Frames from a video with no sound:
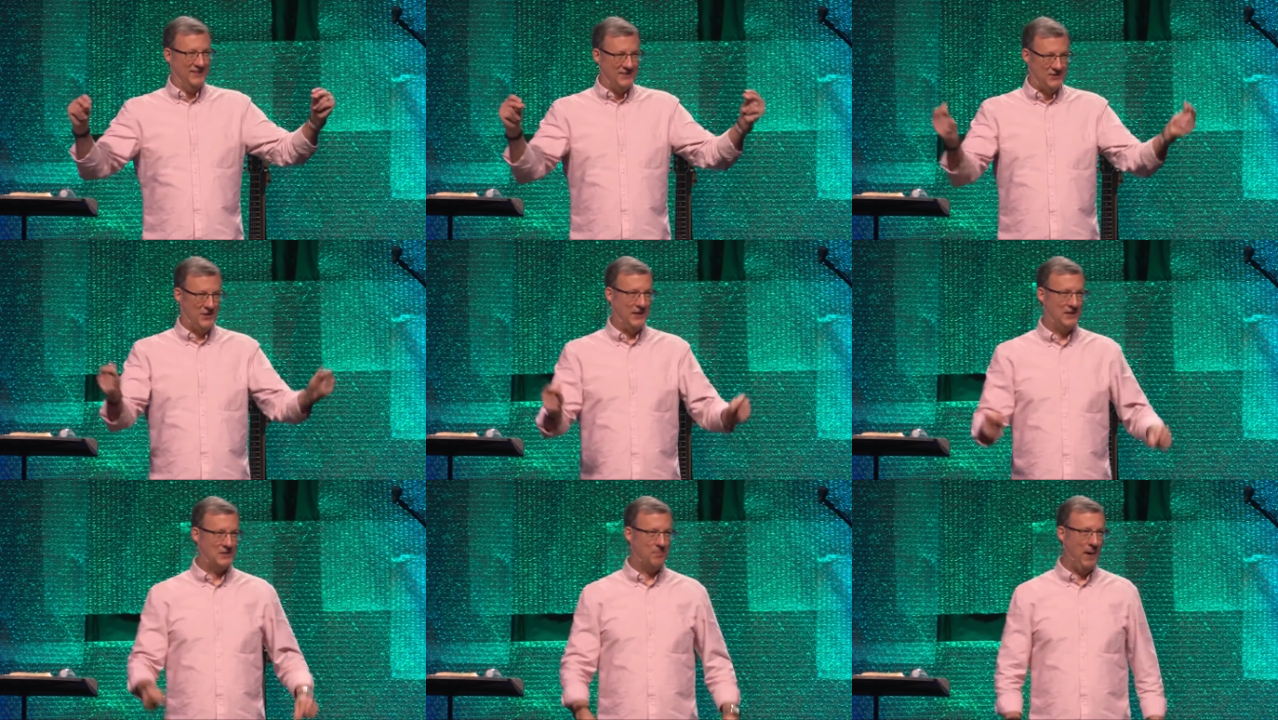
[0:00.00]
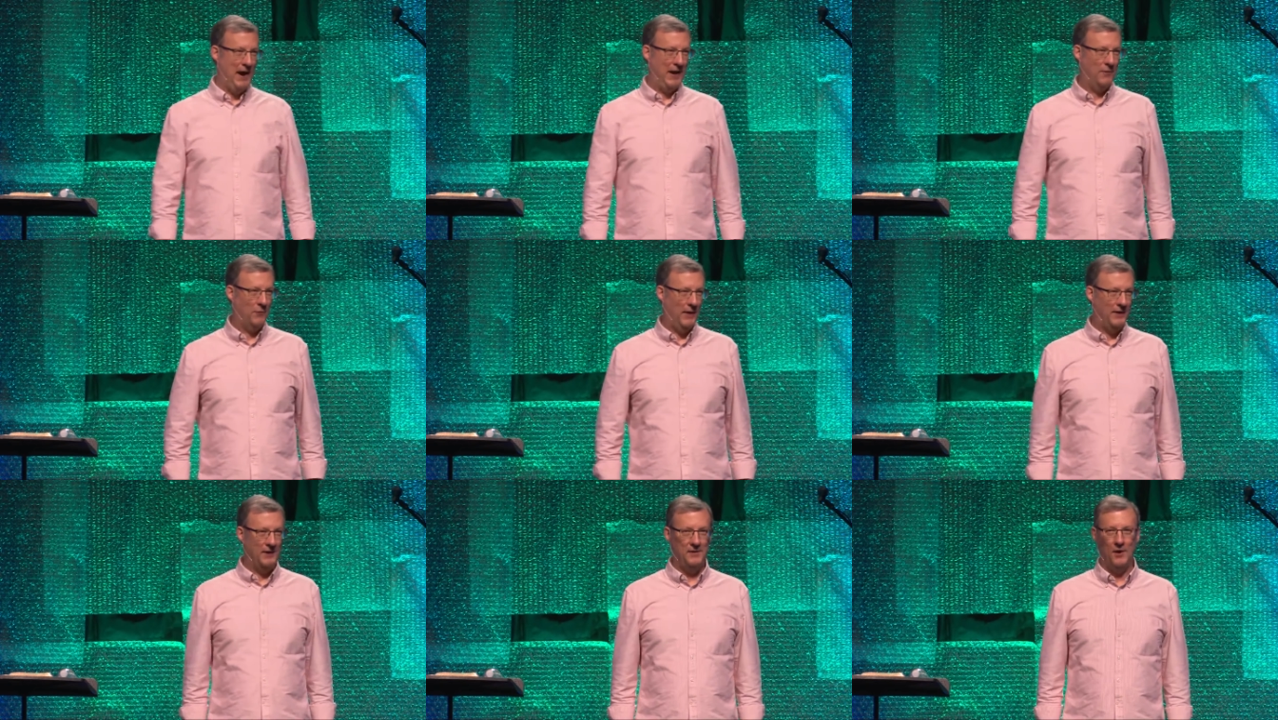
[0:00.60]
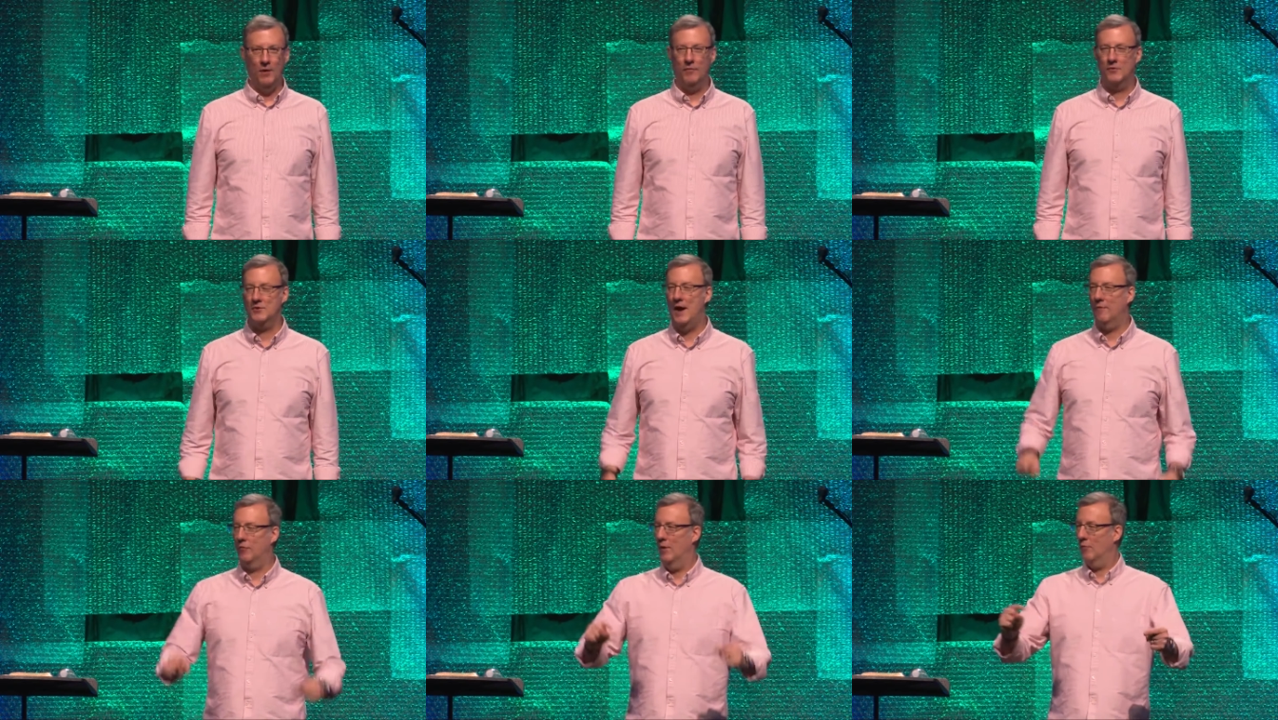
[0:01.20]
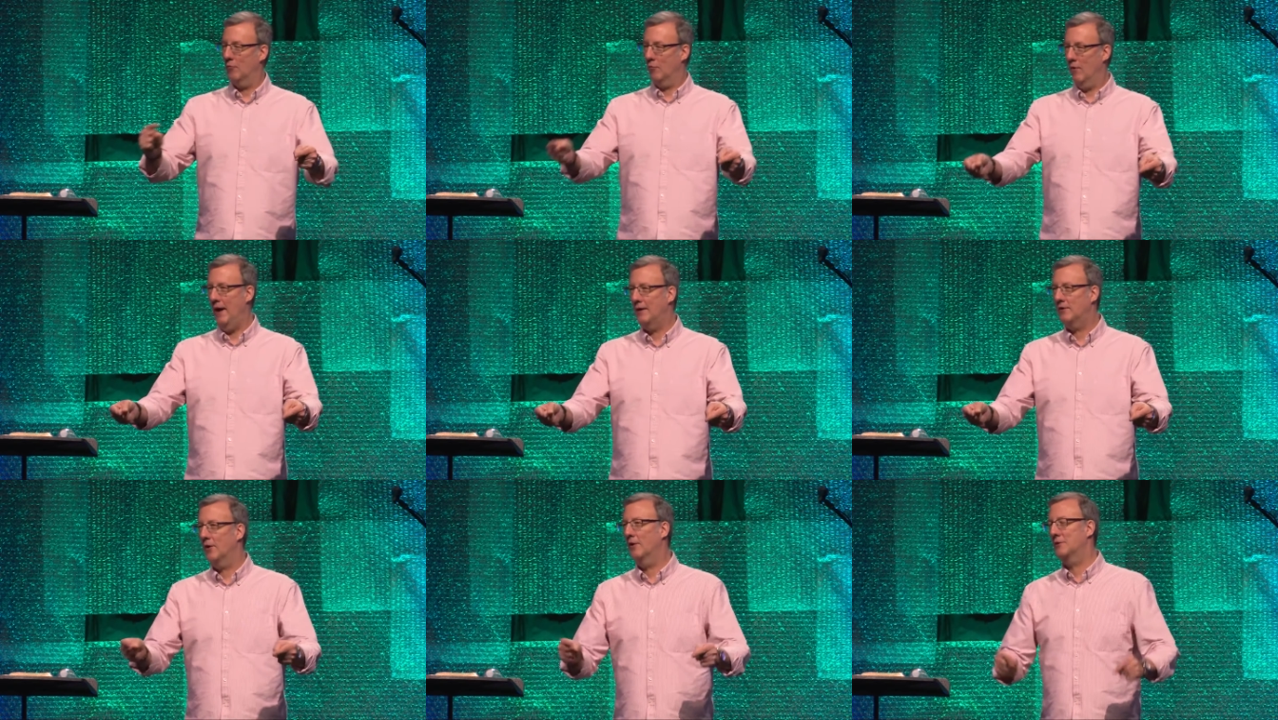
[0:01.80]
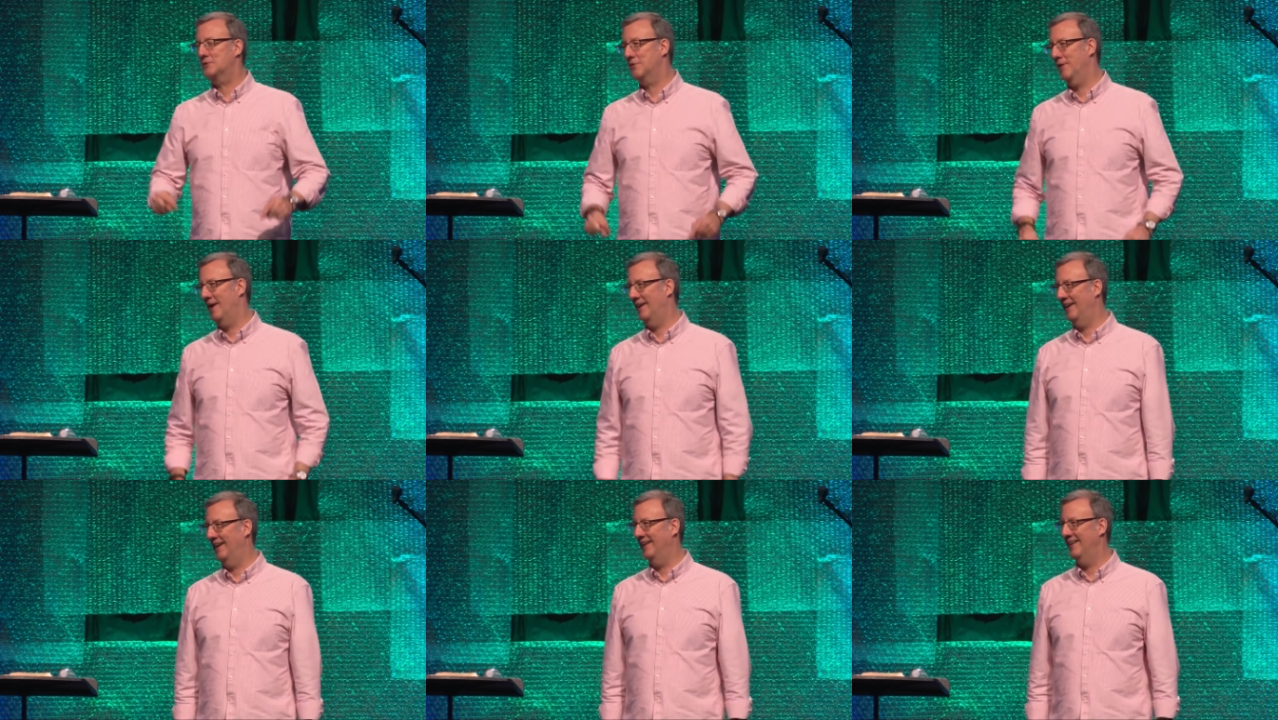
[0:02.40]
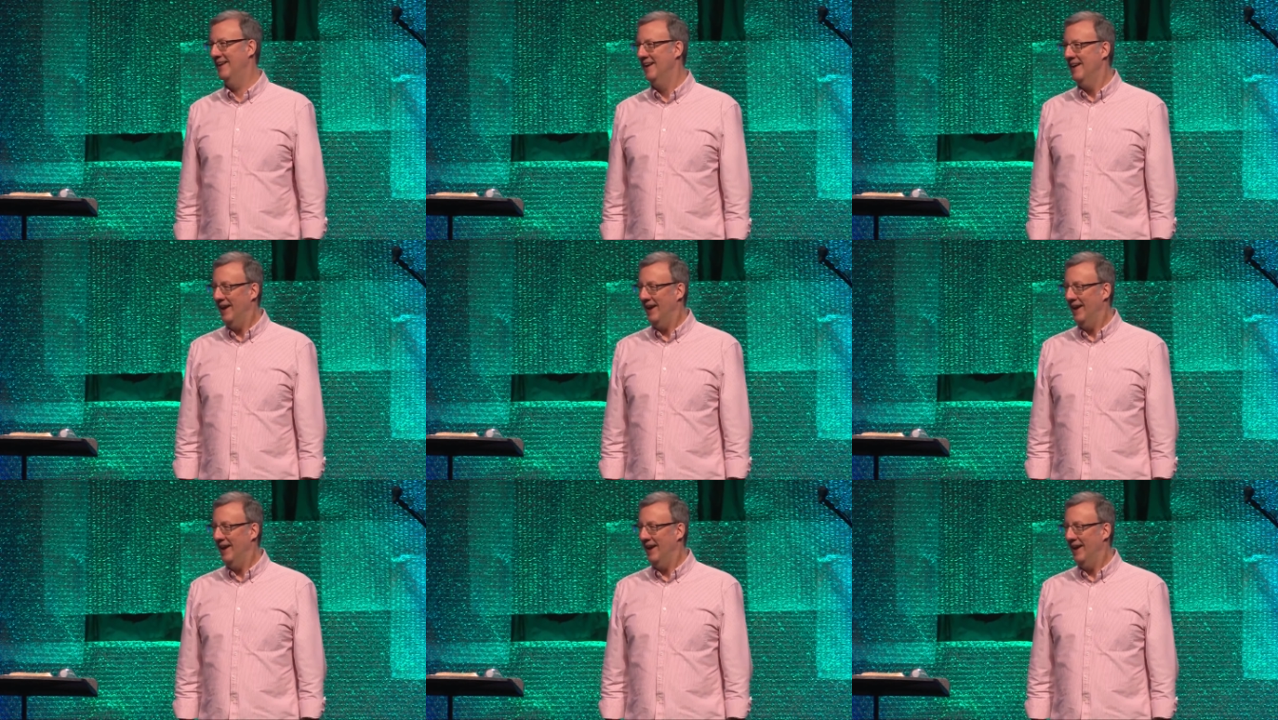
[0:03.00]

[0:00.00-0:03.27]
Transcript: Jeanne's mind went into overdrive, went right to her training,